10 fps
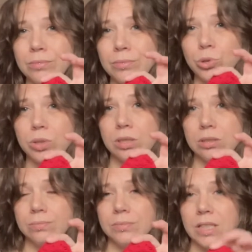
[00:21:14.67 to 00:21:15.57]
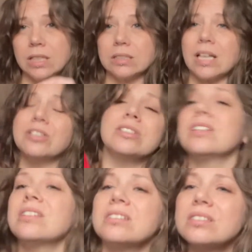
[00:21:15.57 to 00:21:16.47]
two little socks. I just
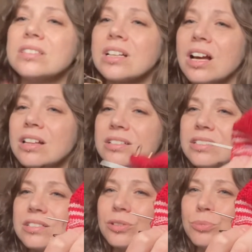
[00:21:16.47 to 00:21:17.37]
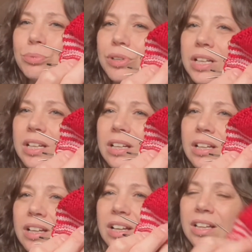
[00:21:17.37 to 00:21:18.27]
think the colors are so pretty.
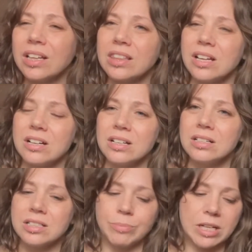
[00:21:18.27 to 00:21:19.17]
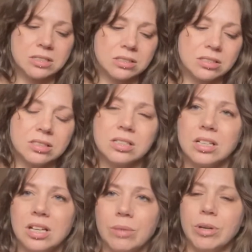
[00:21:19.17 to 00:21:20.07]
Like, they are speckled,
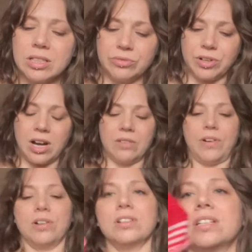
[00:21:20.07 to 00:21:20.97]
but it's kind of hard to